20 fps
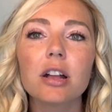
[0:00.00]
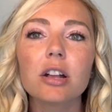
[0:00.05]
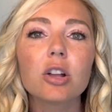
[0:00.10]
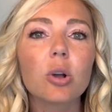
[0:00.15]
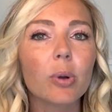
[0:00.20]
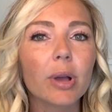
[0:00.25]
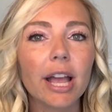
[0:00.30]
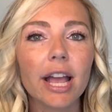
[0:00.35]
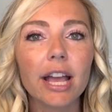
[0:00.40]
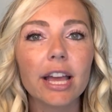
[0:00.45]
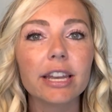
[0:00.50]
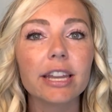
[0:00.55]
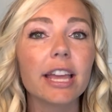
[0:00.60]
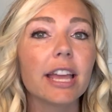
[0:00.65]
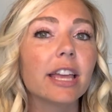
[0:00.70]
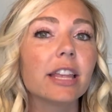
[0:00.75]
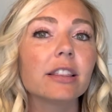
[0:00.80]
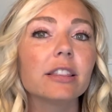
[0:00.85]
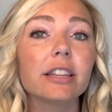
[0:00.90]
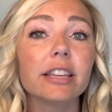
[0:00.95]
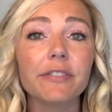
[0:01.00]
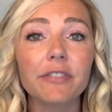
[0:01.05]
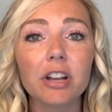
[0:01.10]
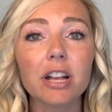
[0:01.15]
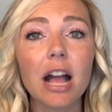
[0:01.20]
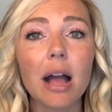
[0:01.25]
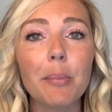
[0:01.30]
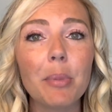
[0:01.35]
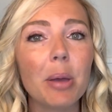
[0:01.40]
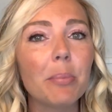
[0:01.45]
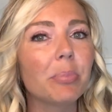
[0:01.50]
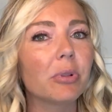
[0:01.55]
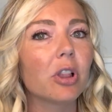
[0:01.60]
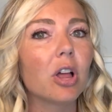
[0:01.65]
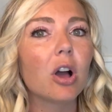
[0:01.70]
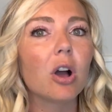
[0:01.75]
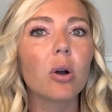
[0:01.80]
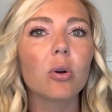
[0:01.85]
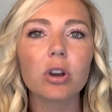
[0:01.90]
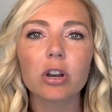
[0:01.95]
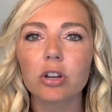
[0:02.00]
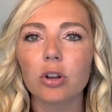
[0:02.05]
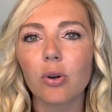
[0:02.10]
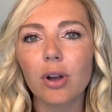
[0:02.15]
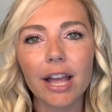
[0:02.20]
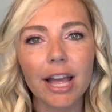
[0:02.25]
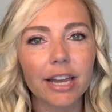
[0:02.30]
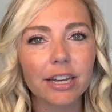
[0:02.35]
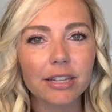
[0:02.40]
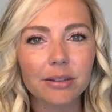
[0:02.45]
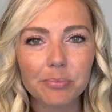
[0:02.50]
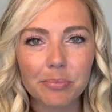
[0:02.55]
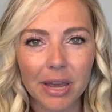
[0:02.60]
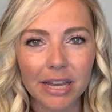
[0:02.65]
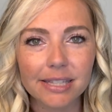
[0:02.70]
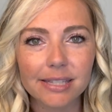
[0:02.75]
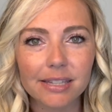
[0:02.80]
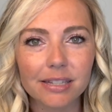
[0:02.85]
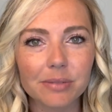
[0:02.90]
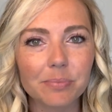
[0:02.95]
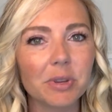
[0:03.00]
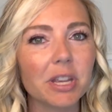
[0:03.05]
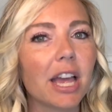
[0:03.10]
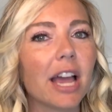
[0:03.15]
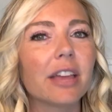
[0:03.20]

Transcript: go ahead and leave a comment below or go ahead and message me.